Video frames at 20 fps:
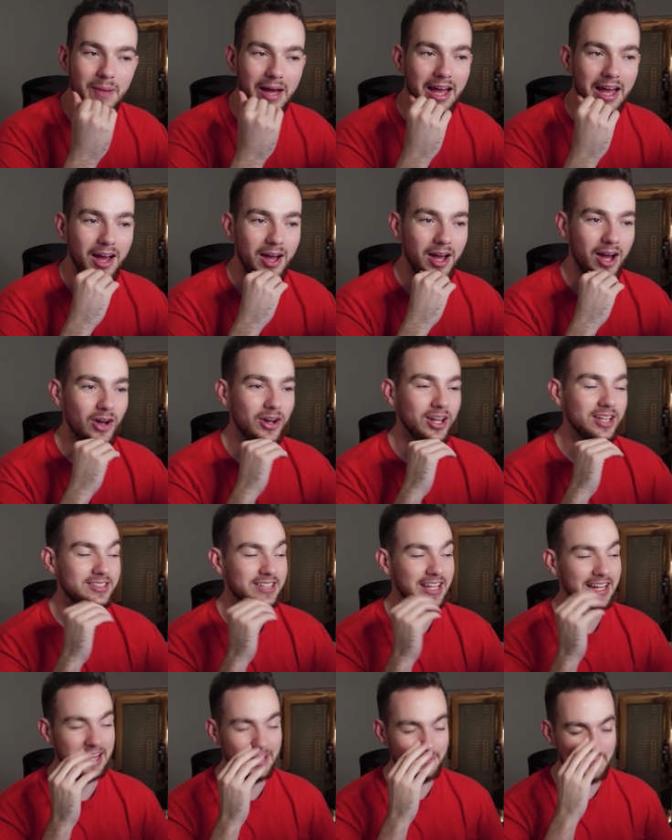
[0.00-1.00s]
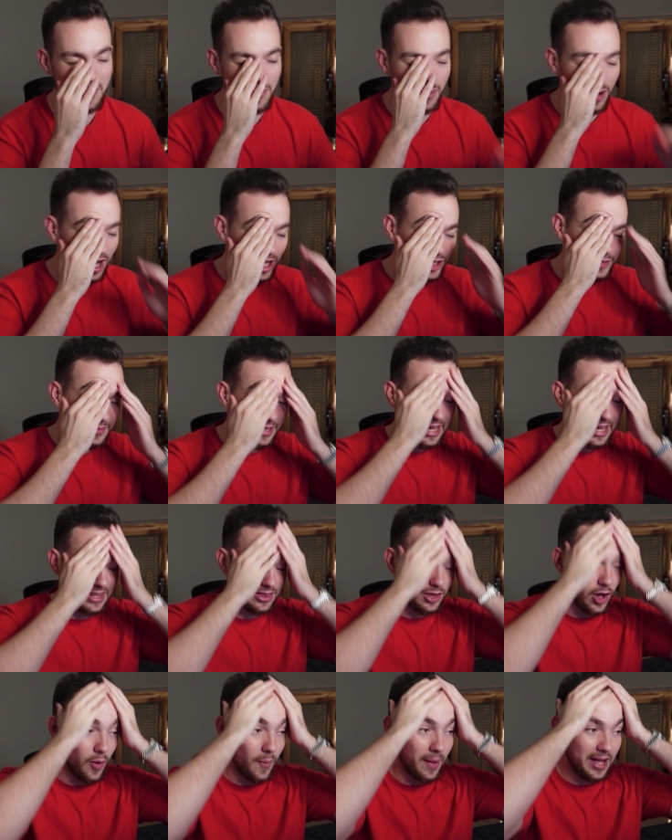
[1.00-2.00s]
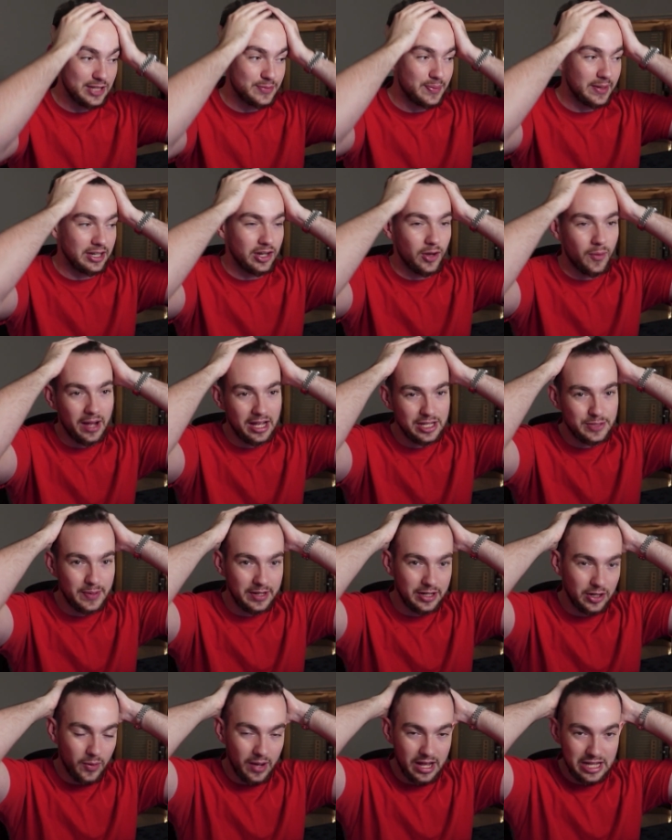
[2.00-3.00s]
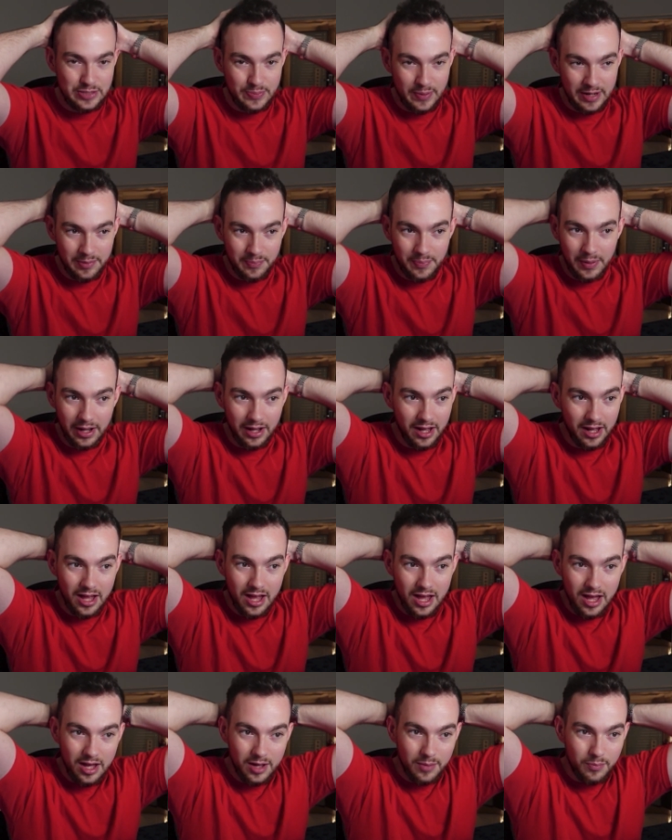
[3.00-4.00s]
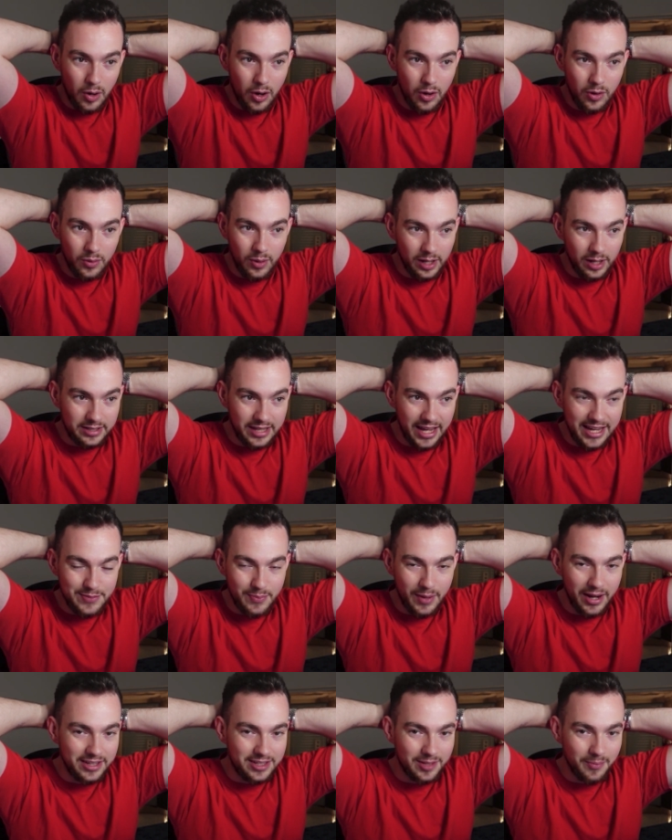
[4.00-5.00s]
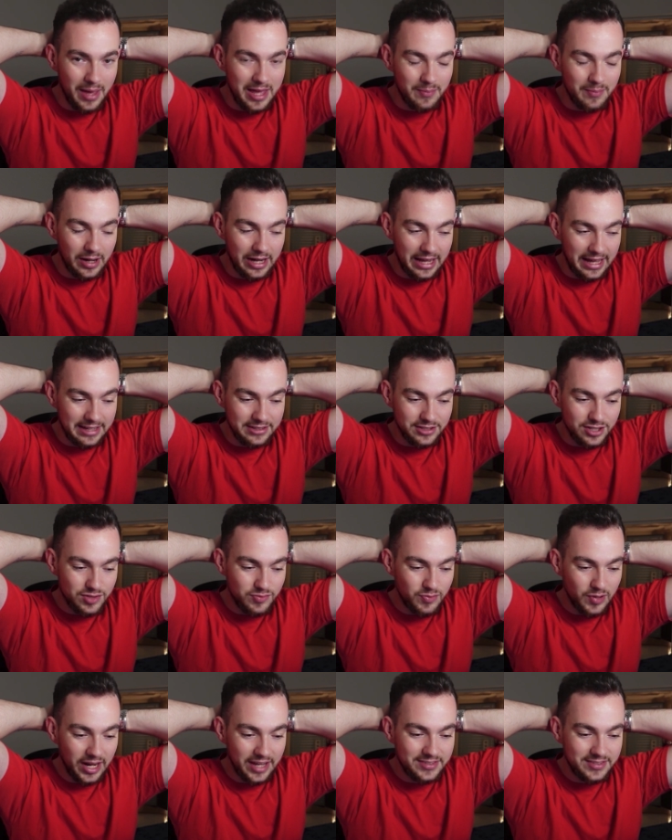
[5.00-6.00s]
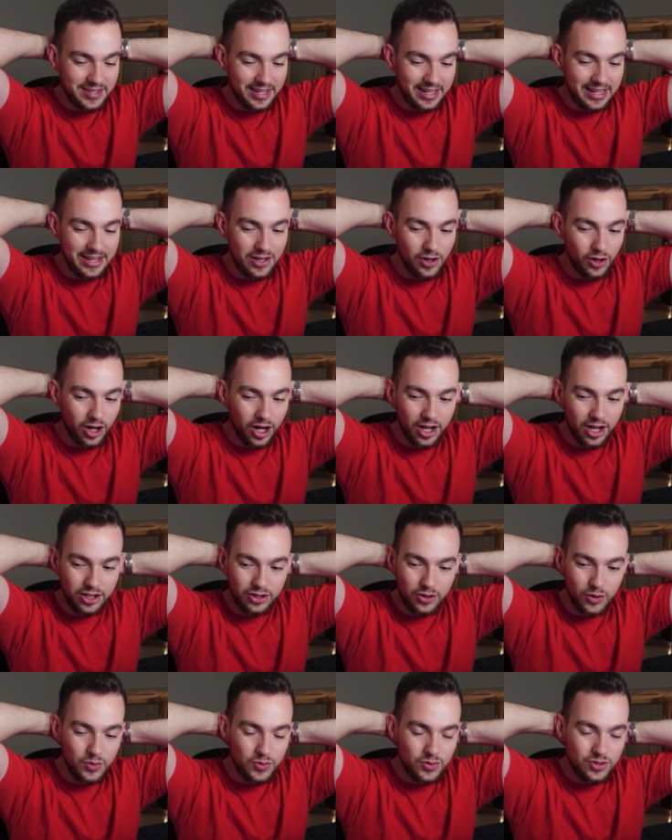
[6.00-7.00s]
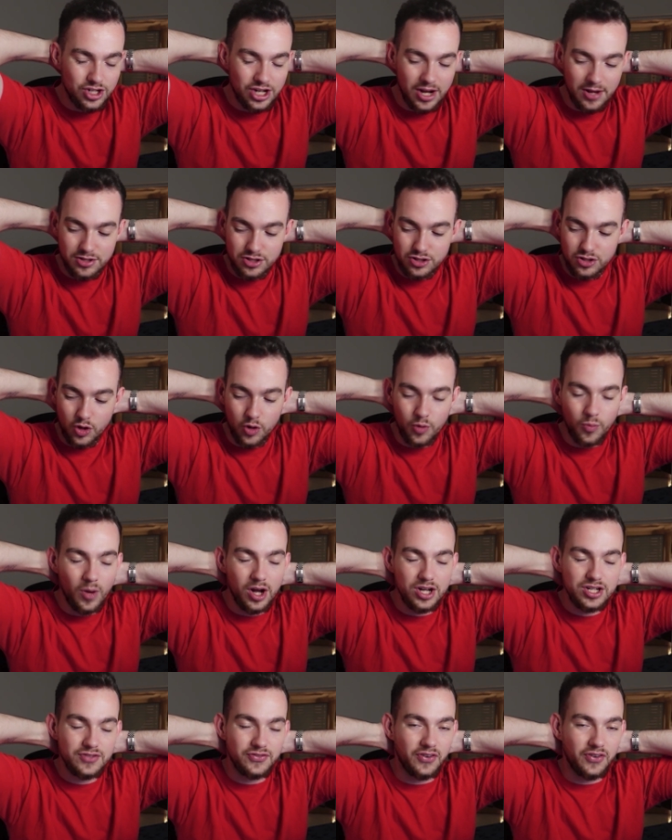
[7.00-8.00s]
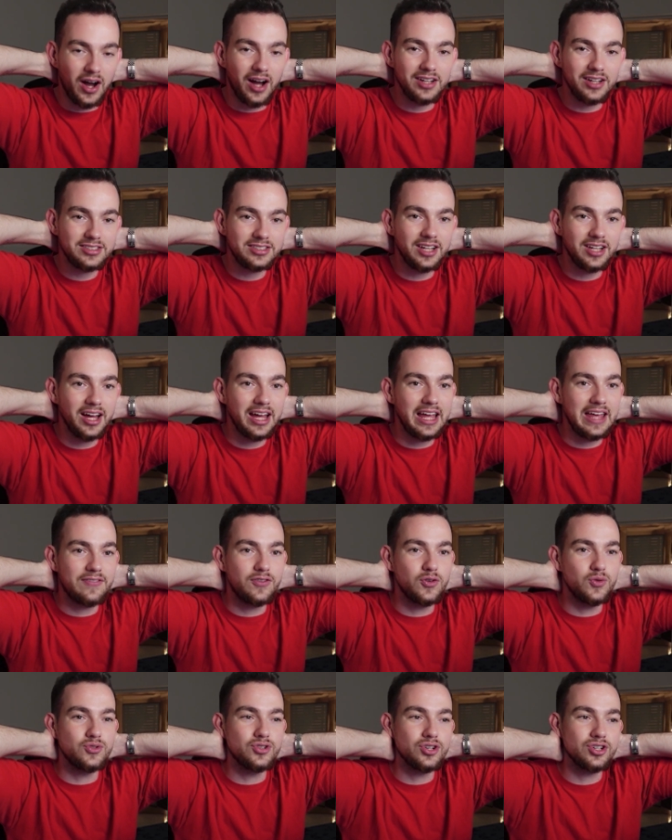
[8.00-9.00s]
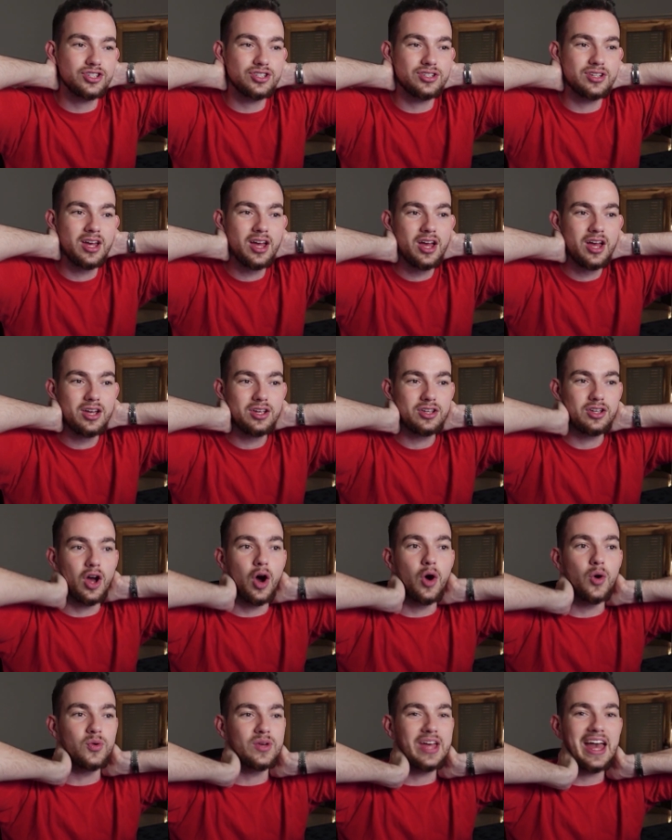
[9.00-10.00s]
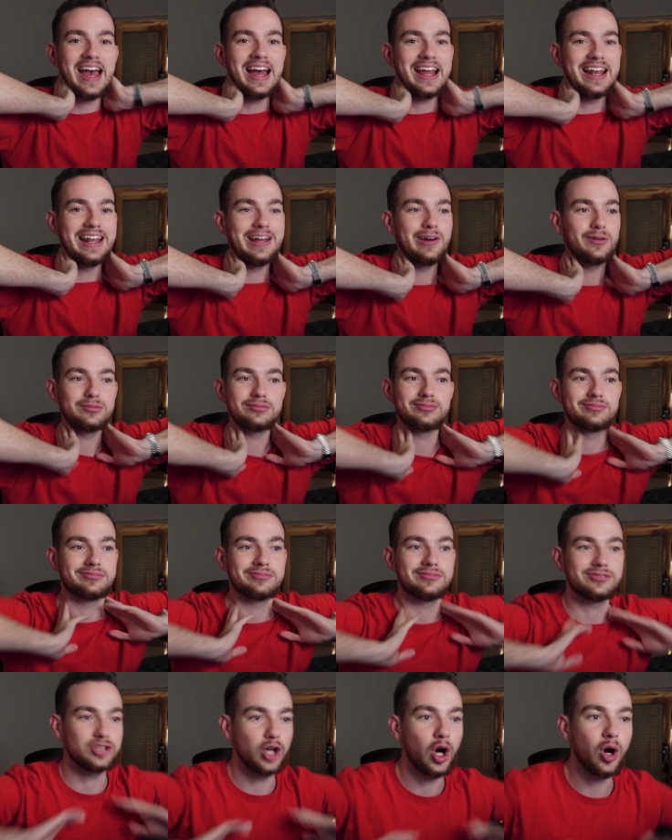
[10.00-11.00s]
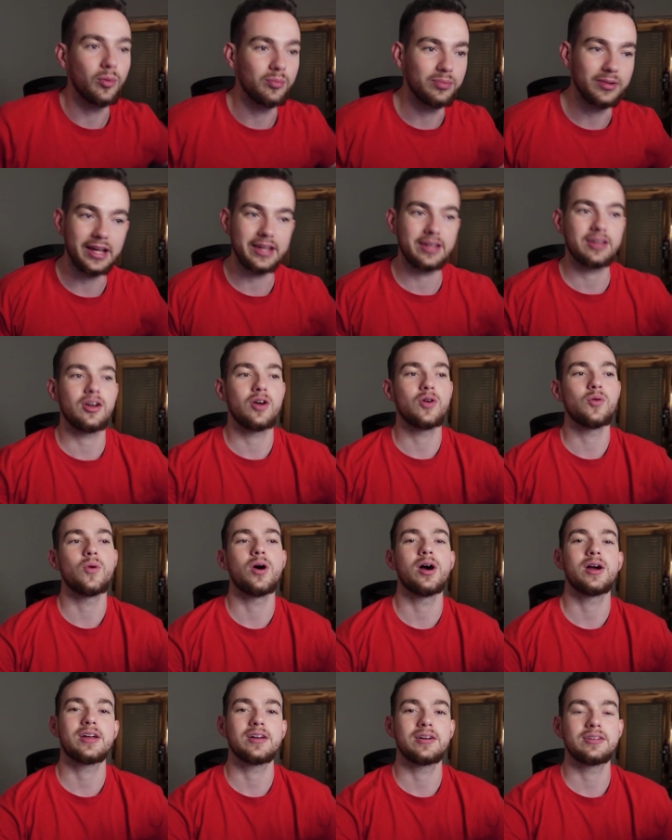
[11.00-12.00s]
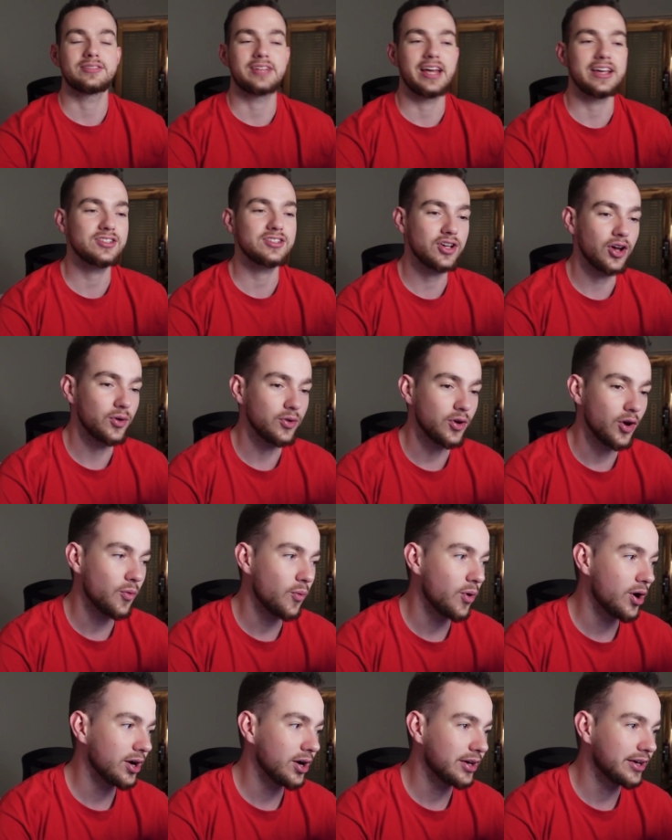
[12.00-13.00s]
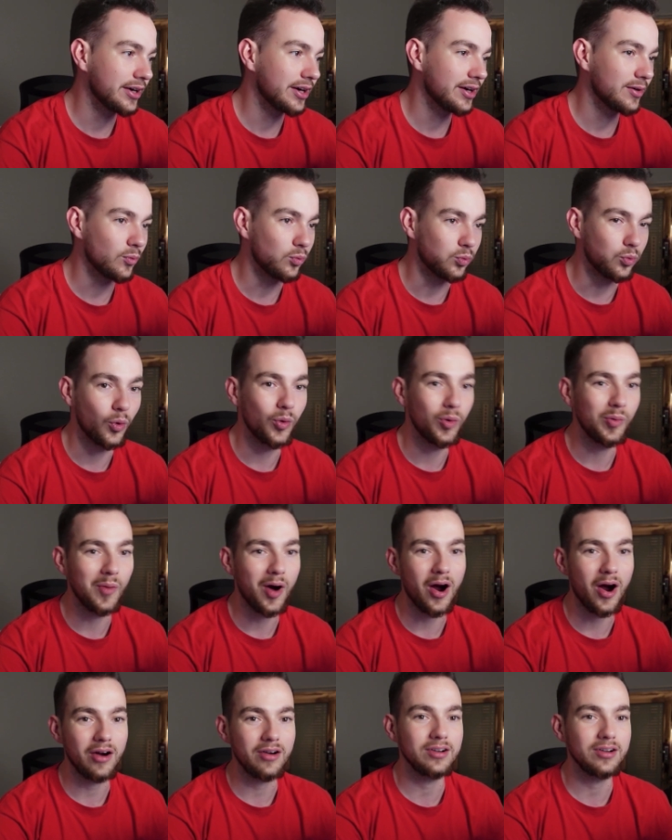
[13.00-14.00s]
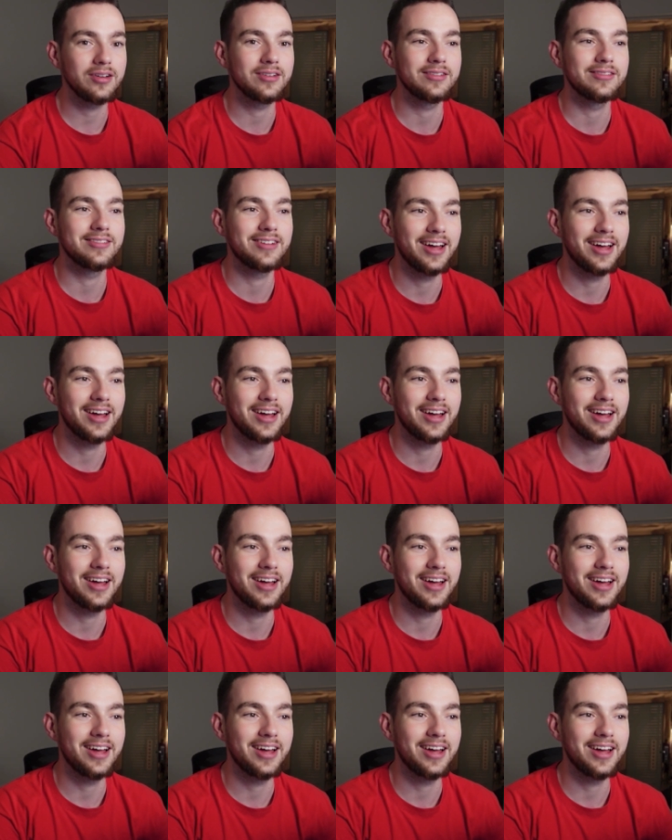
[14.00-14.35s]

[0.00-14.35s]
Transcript: but honestly, like, people ask me, like, no ad spend, no ad spend, no ad spend. But, bro, it takes money to make money. And just realistically, you're going to do shit so much faster if you just go get a little job. Like, go work at Tesco, go work at Walmart,